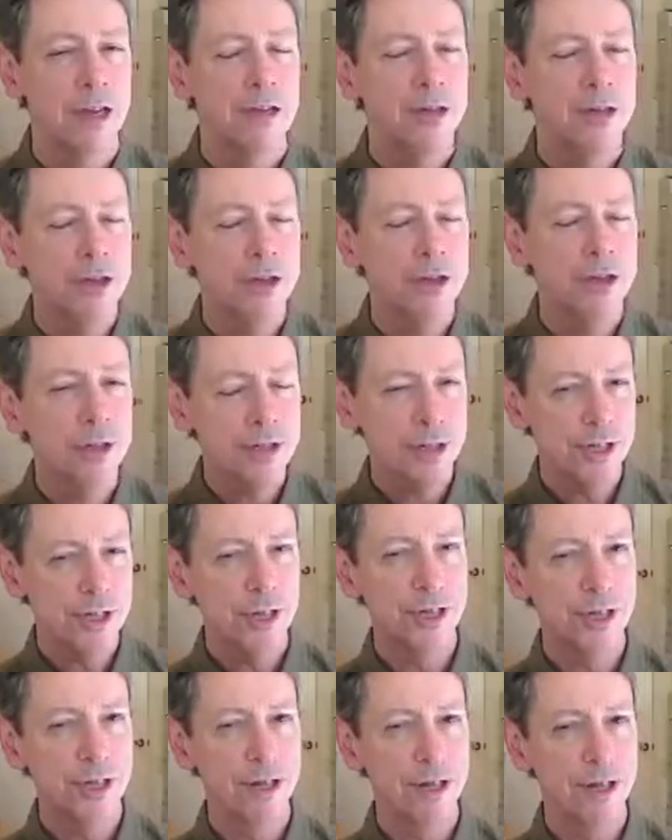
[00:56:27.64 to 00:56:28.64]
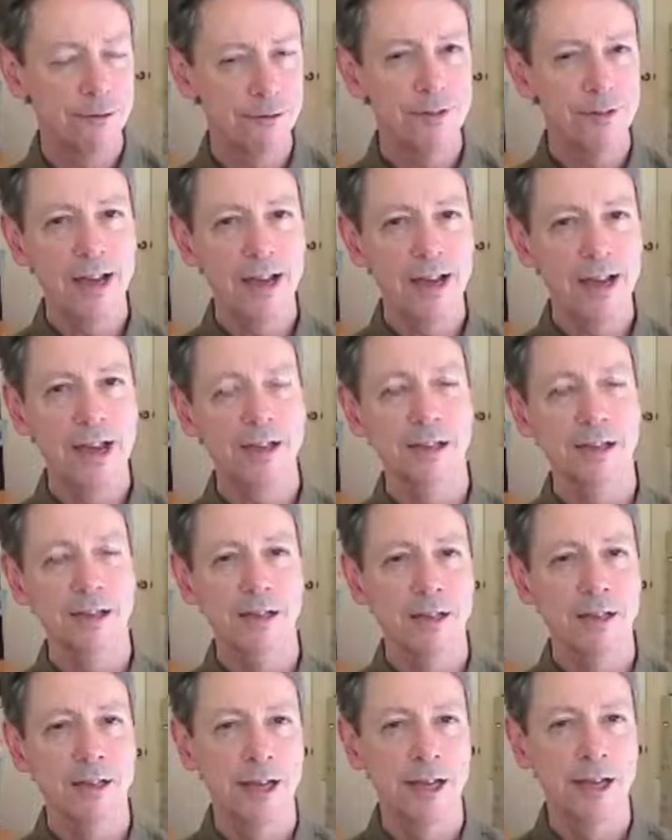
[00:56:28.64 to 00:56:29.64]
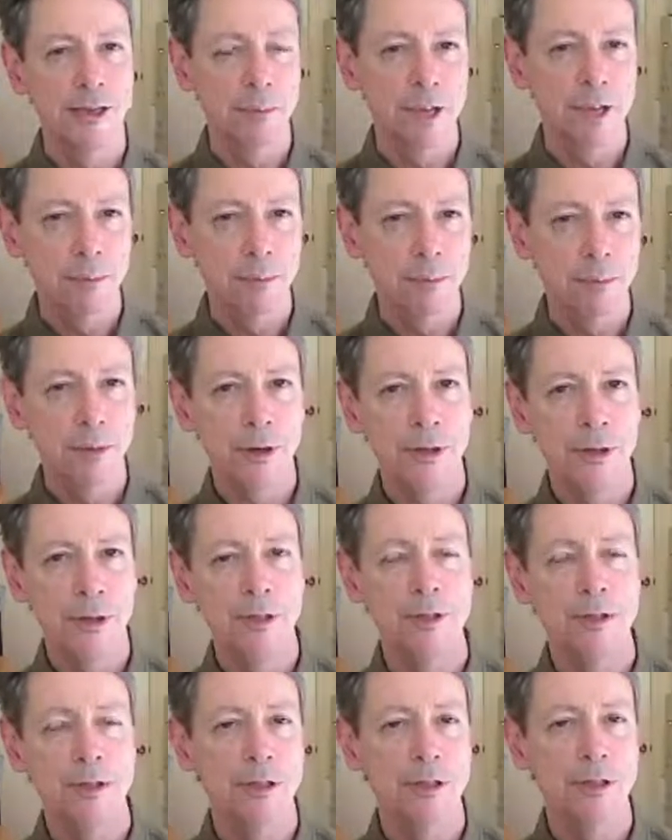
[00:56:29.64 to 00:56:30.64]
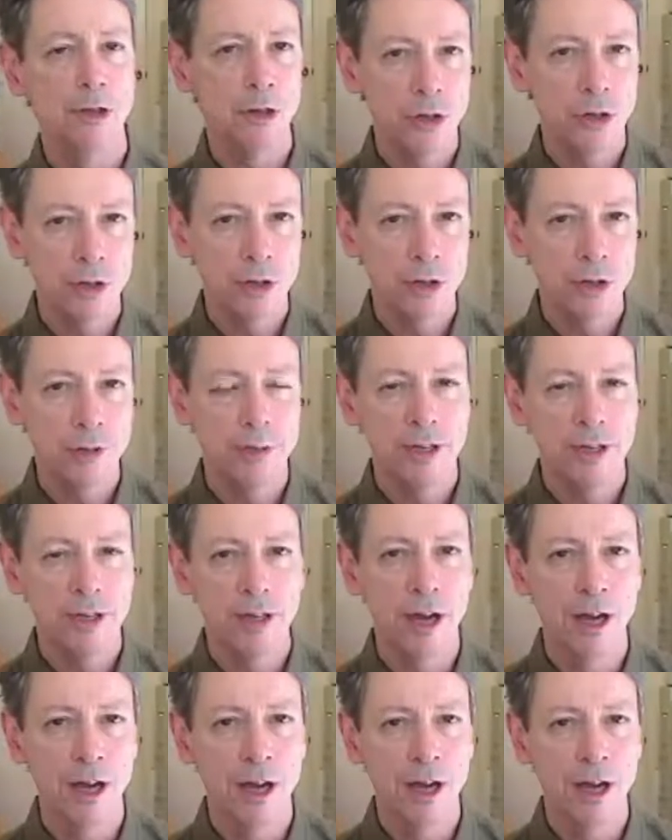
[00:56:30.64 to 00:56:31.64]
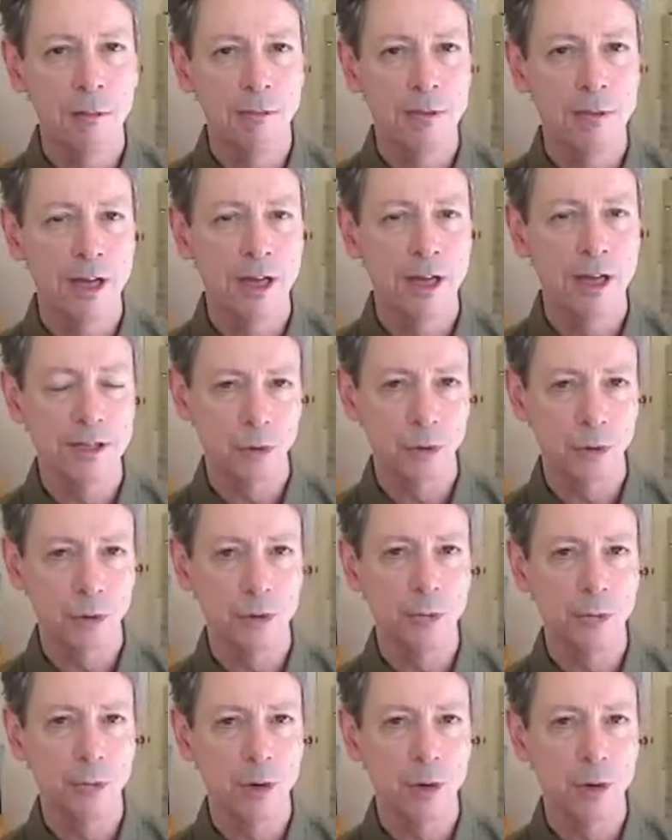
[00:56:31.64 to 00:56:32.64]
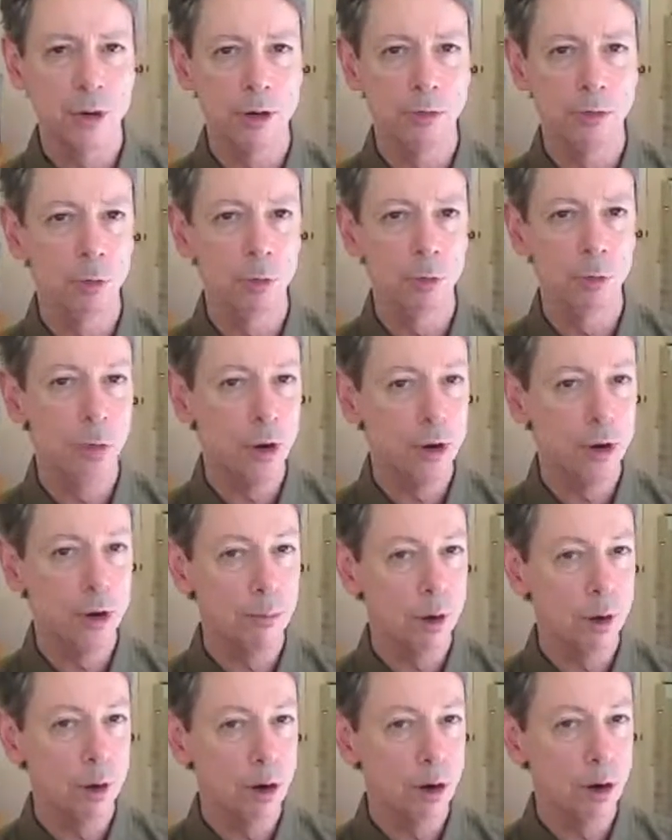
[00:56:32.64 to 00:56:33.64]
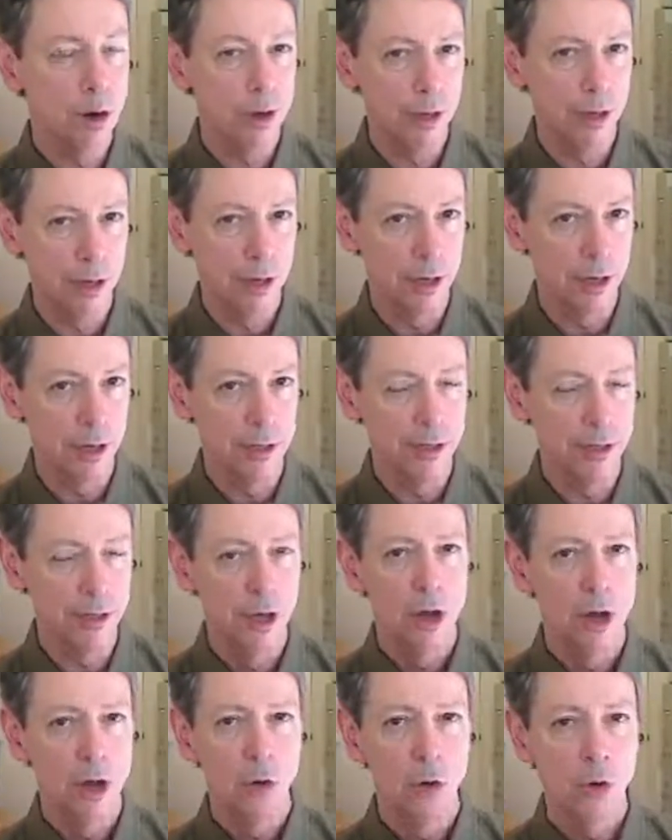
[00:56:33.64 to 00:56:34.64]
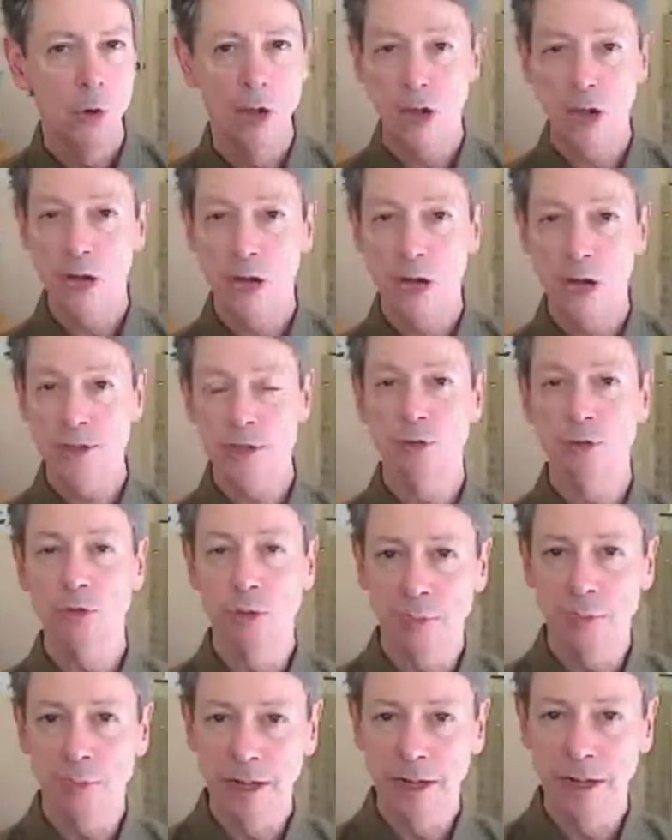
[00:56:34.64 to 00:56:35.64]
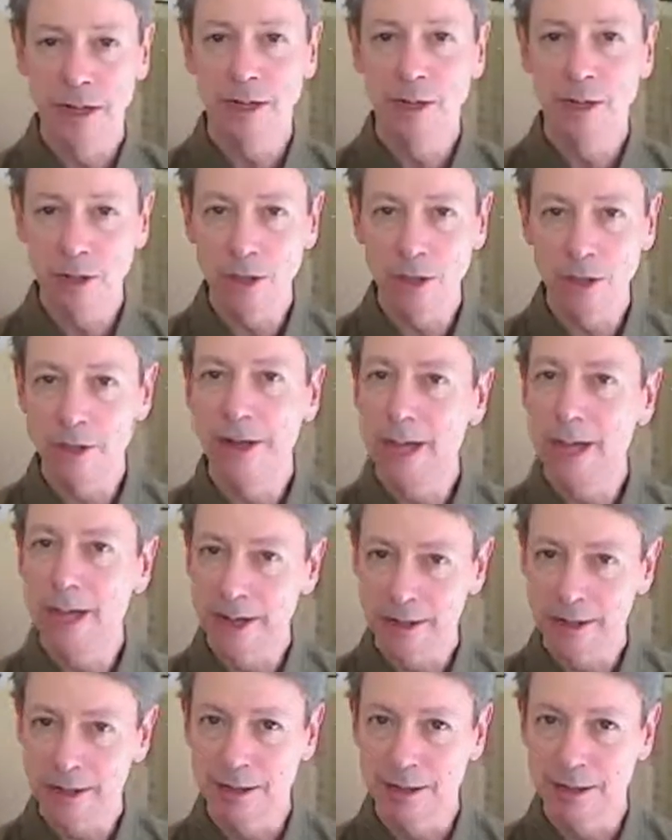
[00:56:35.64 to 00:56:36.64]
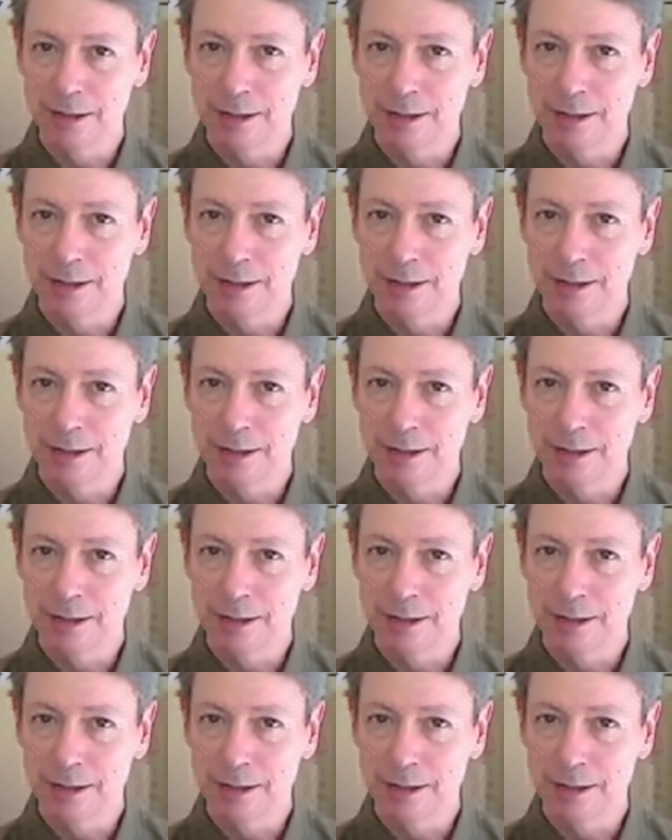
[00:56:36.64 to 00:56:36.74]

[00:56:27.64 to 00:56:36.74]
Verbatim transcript: So you're saying, so, in effect, that people could become, as it were, more warm-hearted while also remaining clear-headed.